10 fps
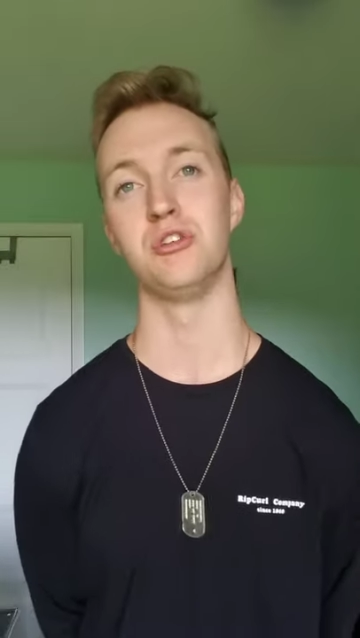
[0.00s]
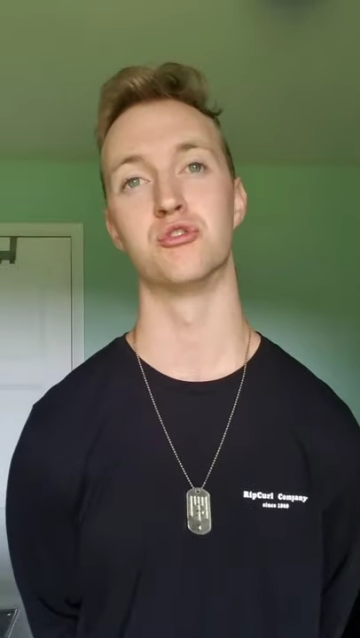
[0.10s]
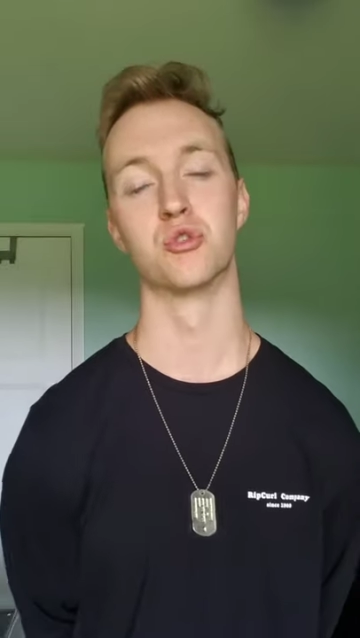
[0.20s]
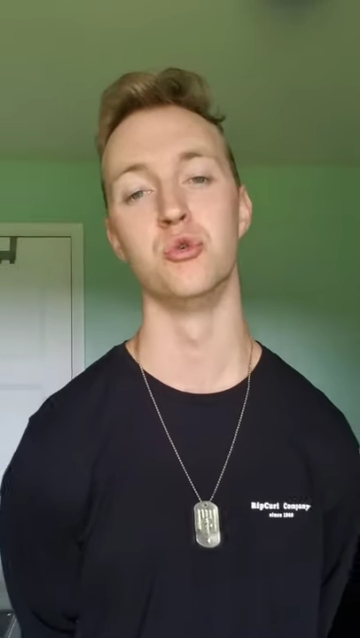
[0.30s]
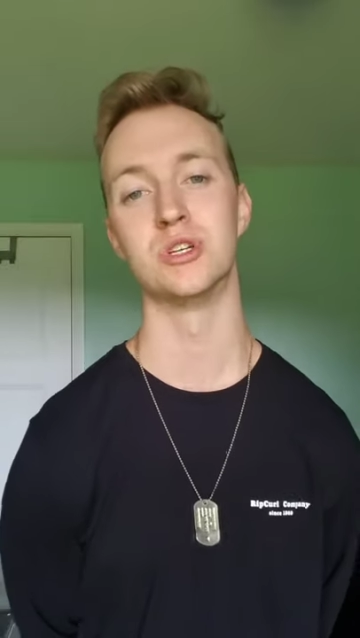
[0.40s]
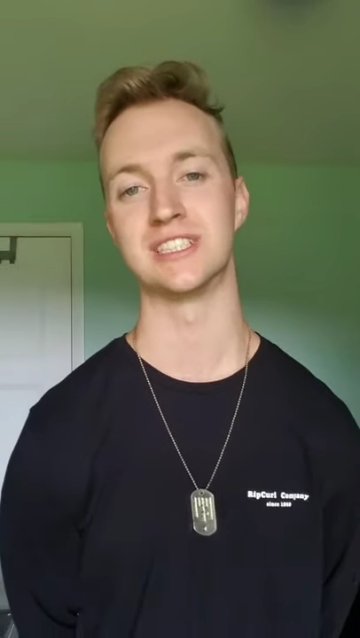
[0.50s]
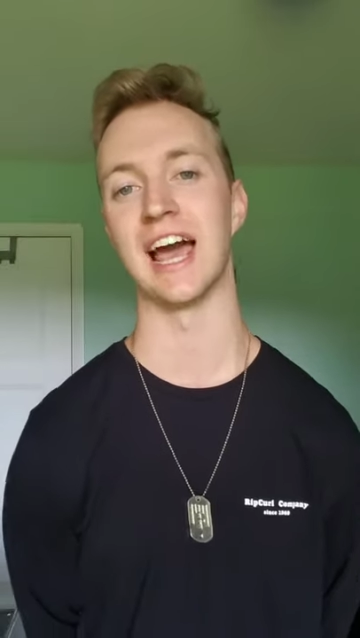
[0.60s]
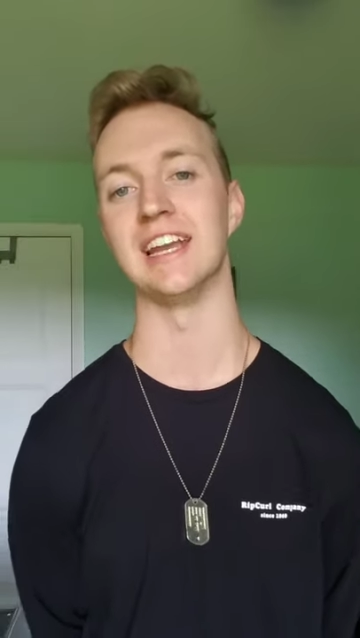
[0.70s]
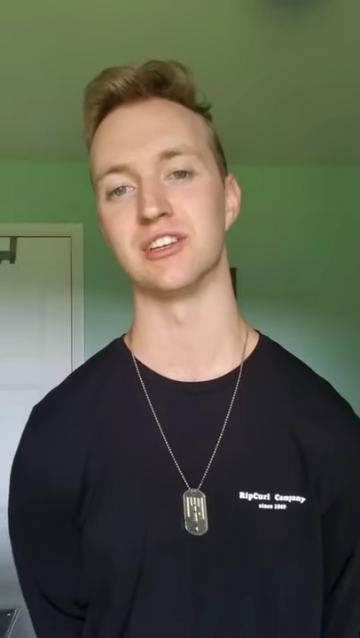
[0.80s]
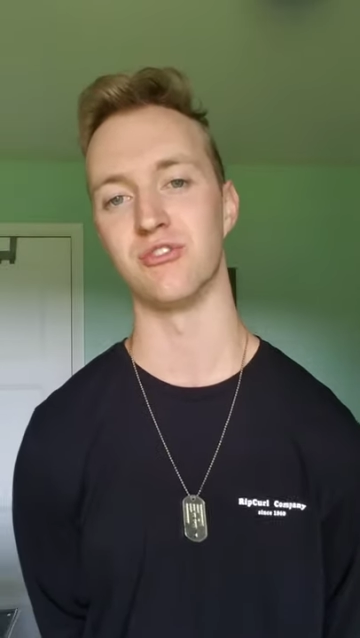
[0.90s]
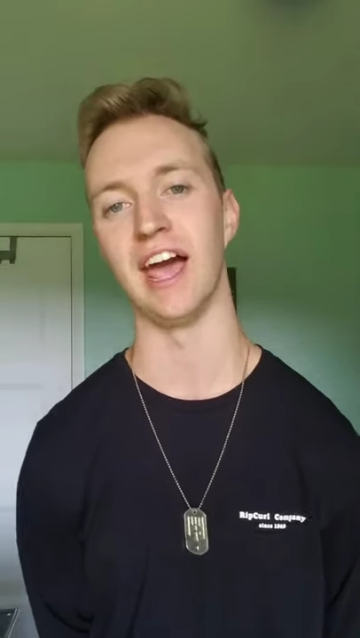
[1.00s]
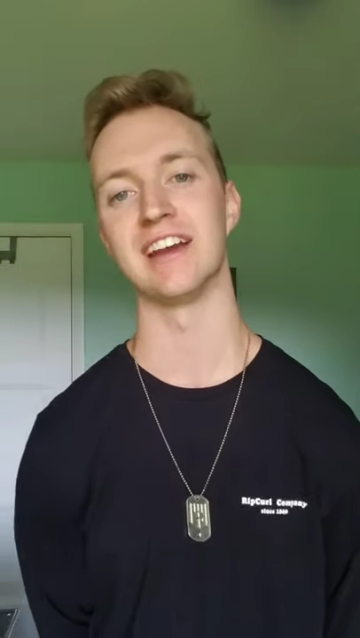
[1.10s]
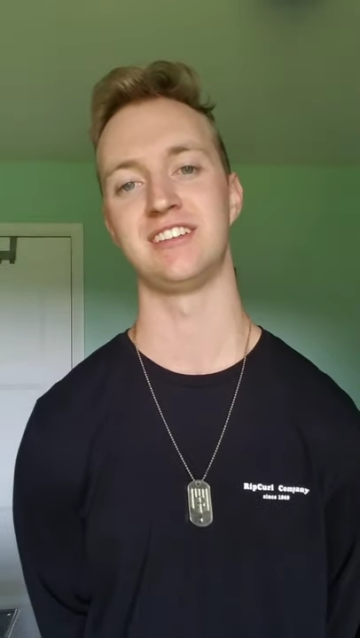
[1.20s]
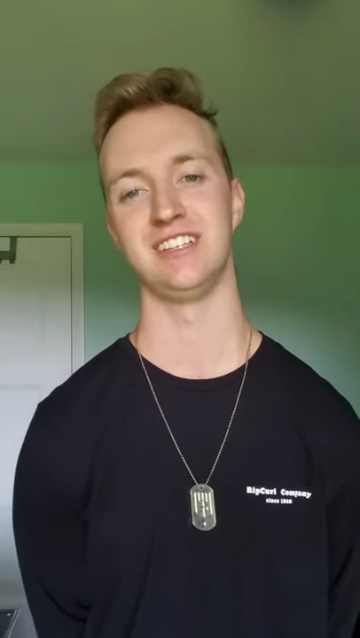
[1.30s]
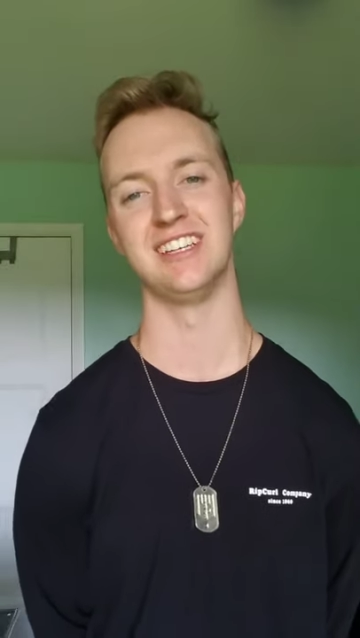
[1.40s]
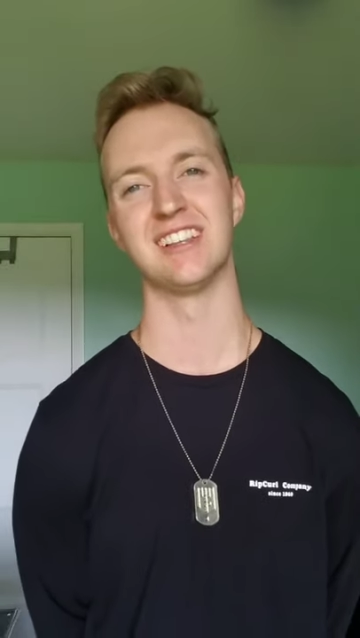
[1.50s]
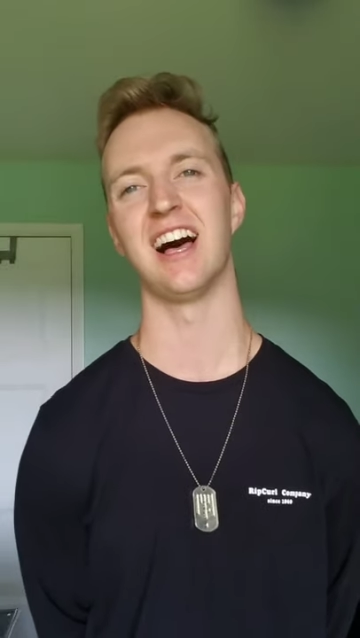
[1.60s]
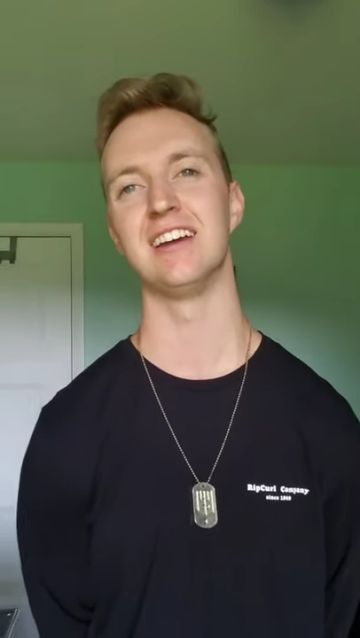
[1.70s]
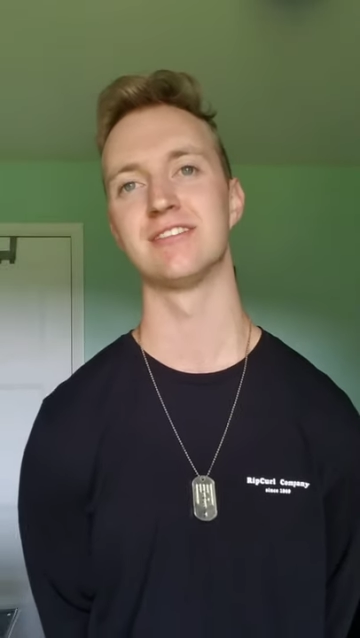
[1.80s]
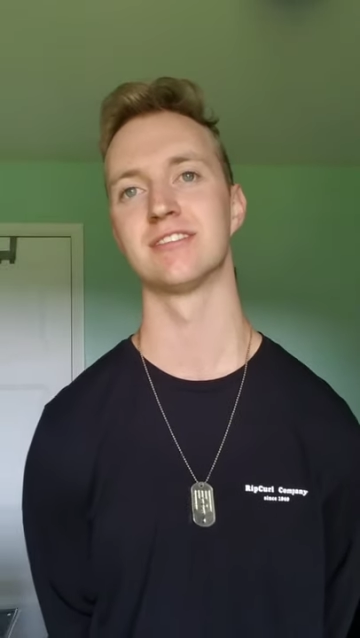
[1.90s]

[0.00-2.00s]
true satisfaction in life.